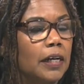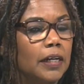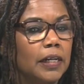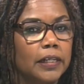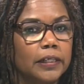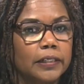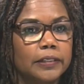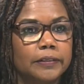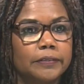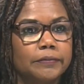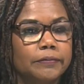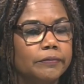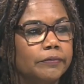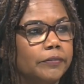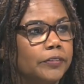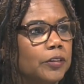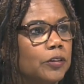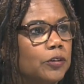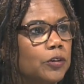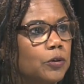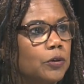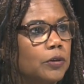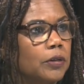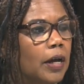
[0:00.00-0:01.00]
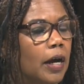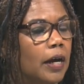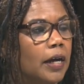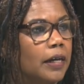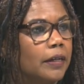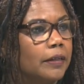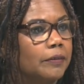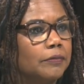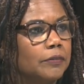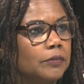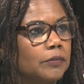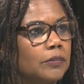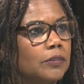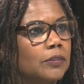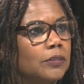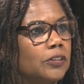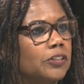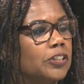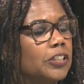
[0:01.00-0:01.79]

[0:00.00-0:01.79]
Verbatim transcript: uh, uh, Jim Crow.